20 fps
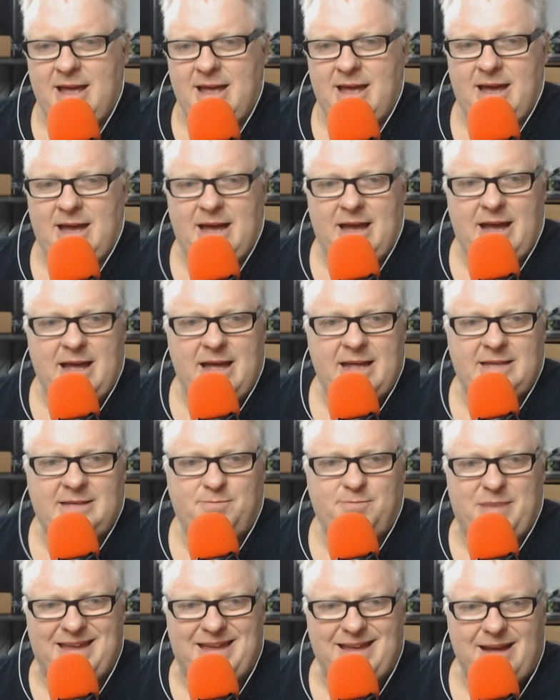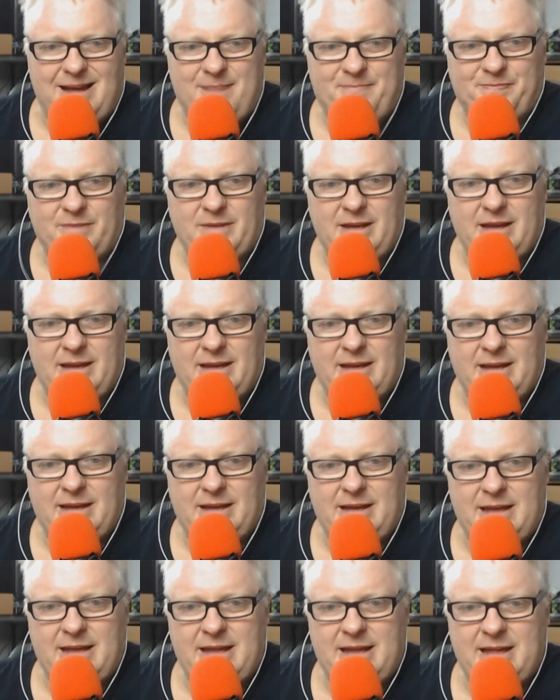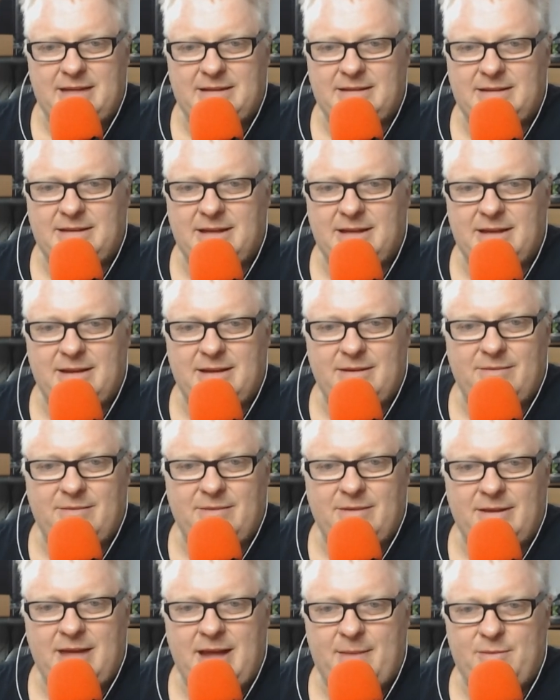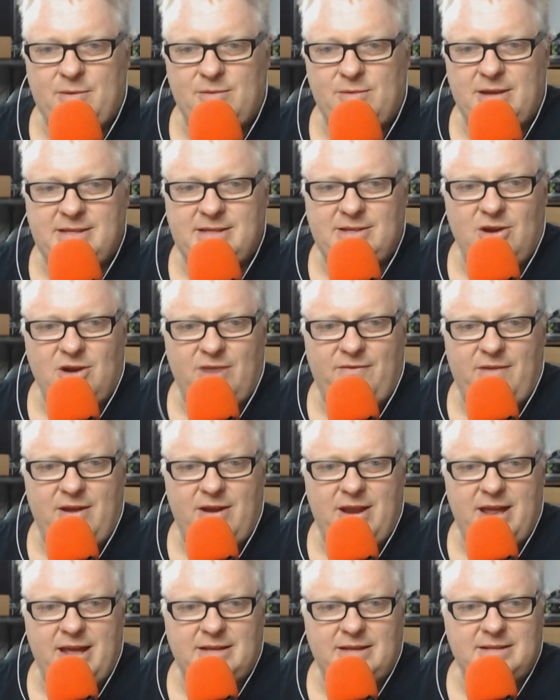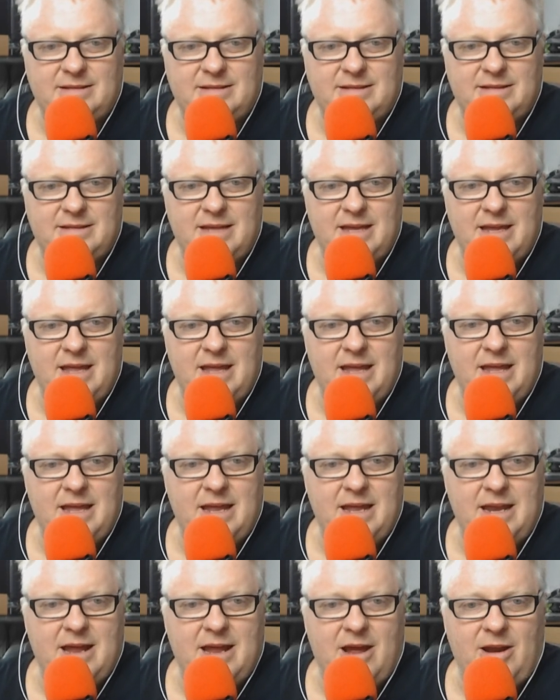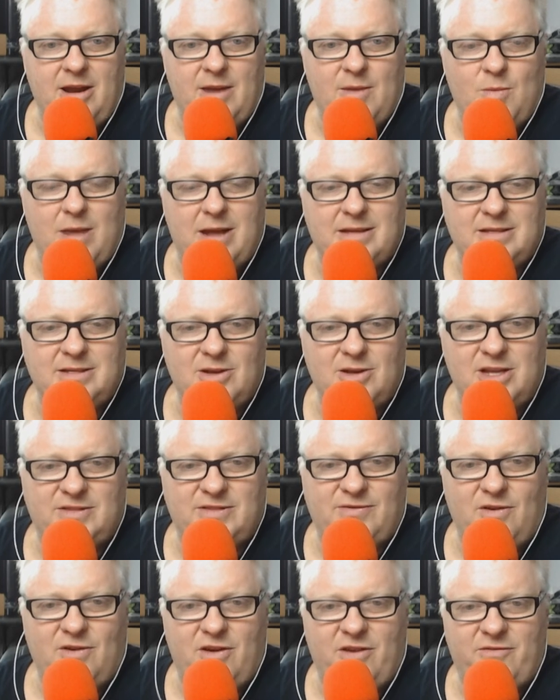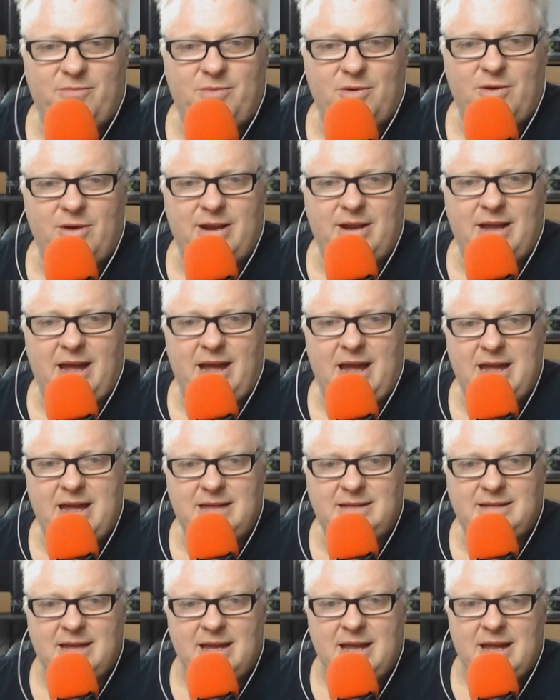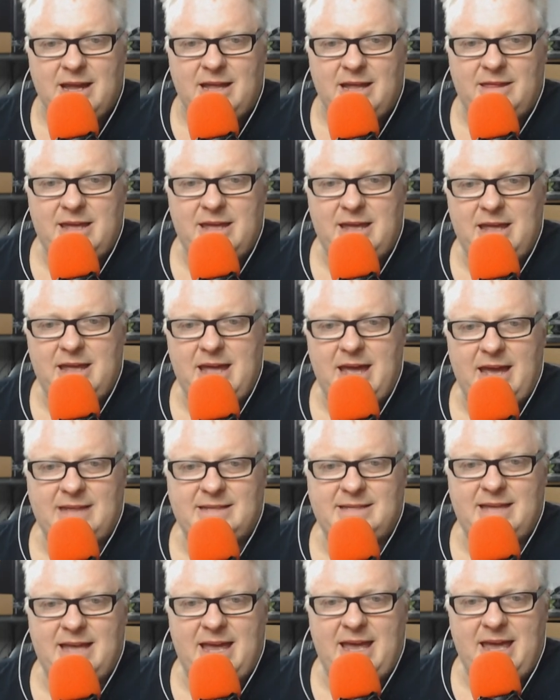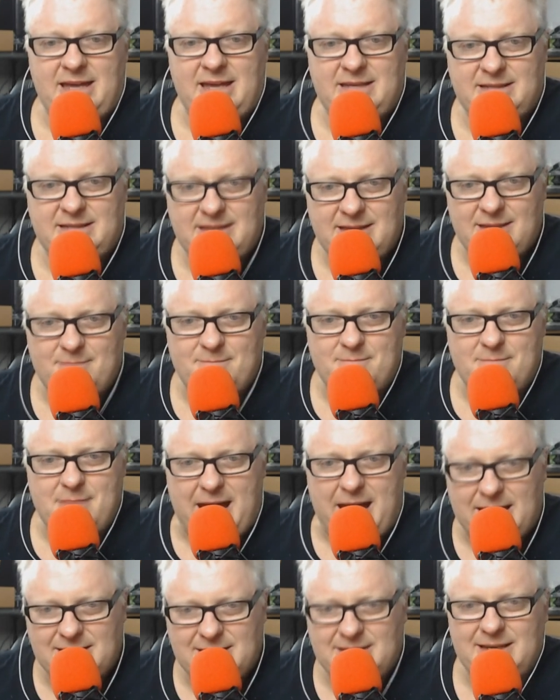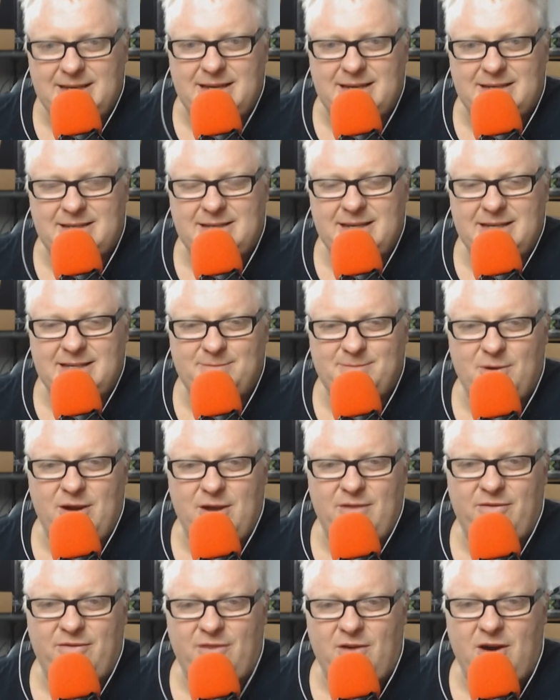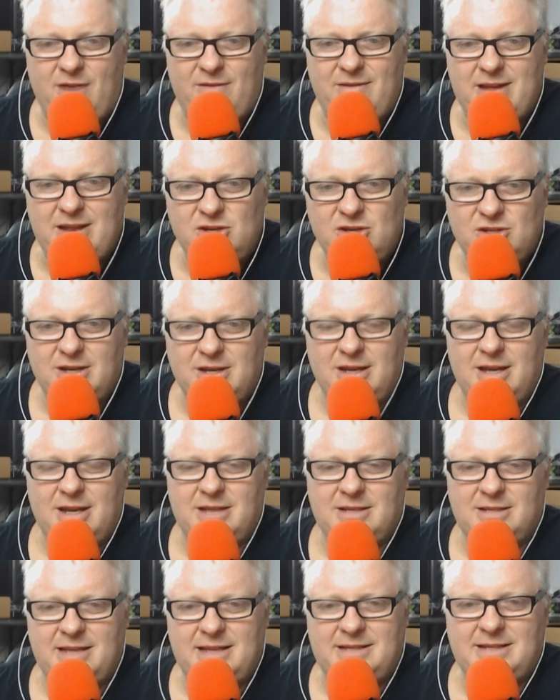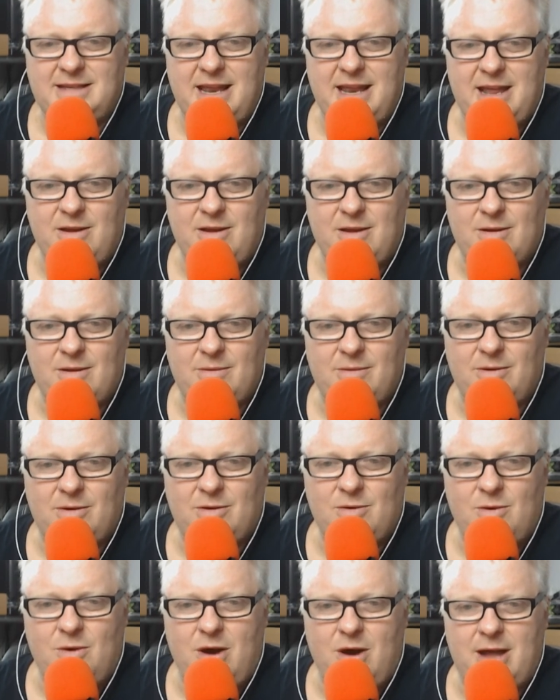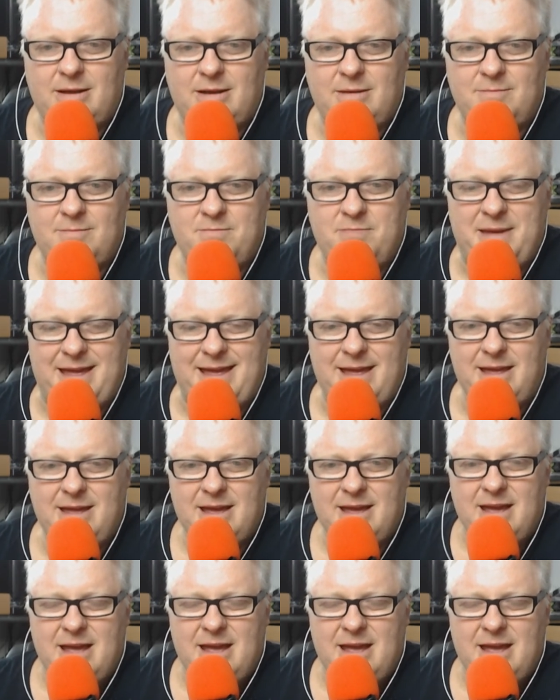It's bigger. It's the Apple released the iPhone X in only one size, 5.8. The XS Max is 6.5 inch. So that's getting quite big.